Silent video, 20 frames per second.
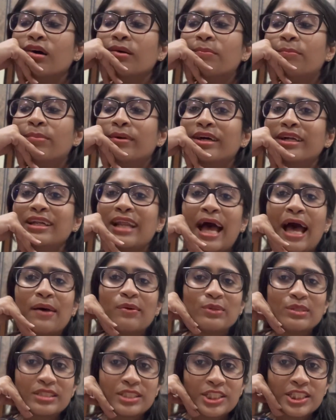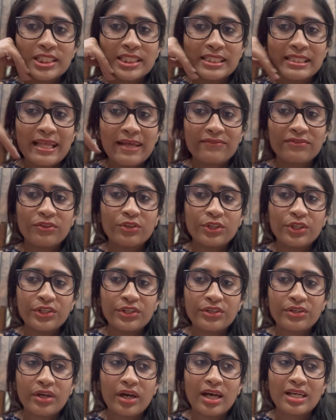but I was just
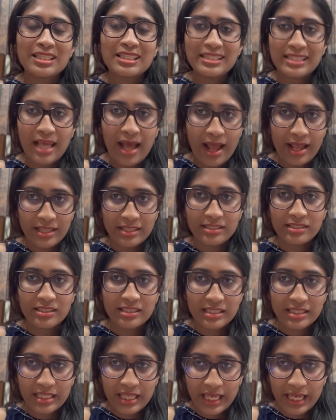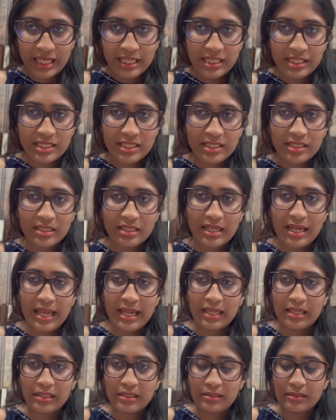never a science kid.
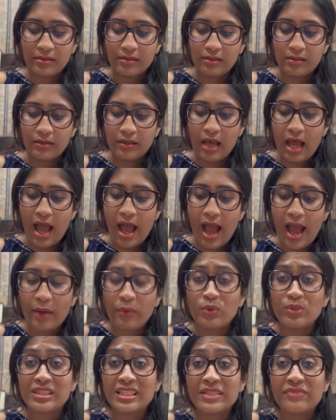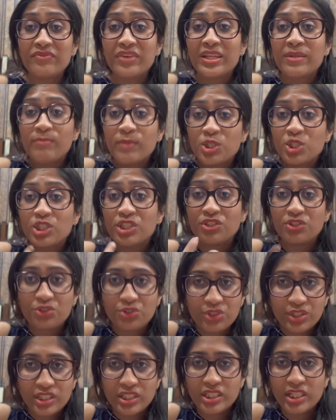Like, I was very much
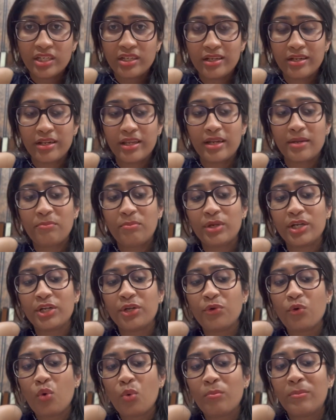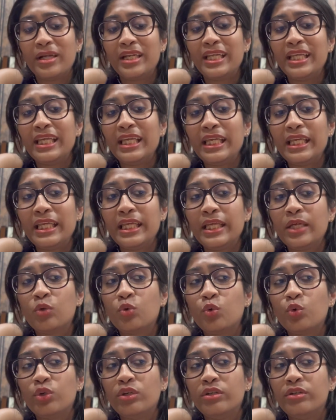interested in it, but nobody
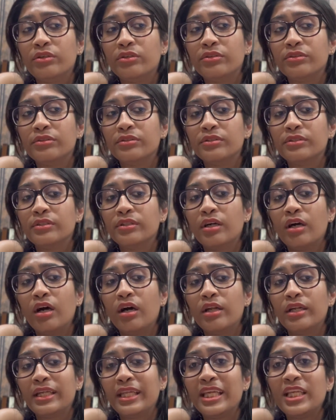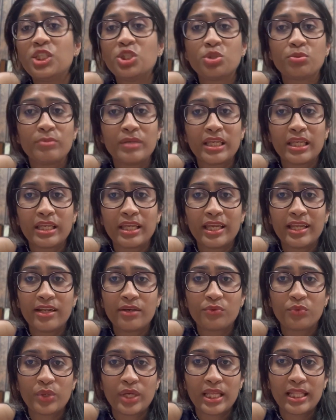could teach me in
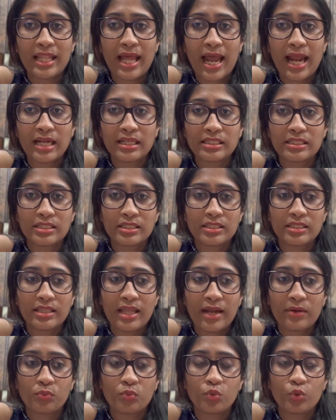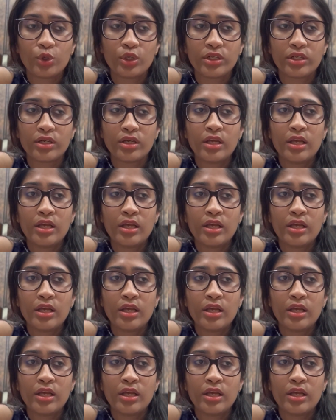a way that would